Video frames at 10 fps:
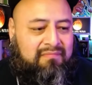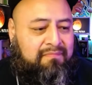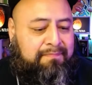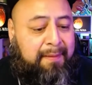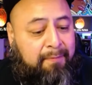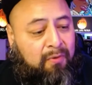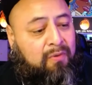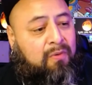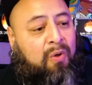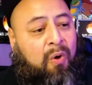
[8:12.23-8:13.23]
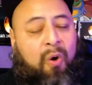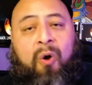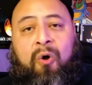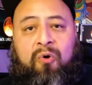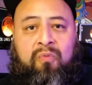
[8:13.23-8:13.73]
people go
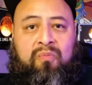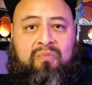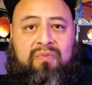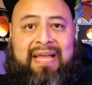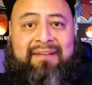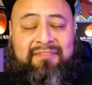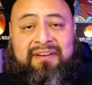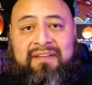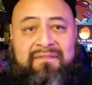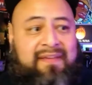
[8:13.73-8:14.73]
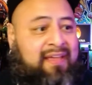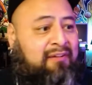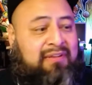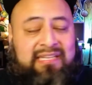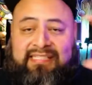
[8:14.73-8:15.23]
home after an event
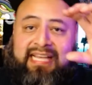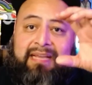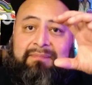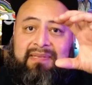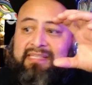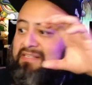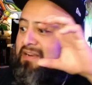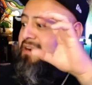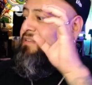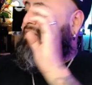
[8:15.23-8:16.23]
with a stack of business cards and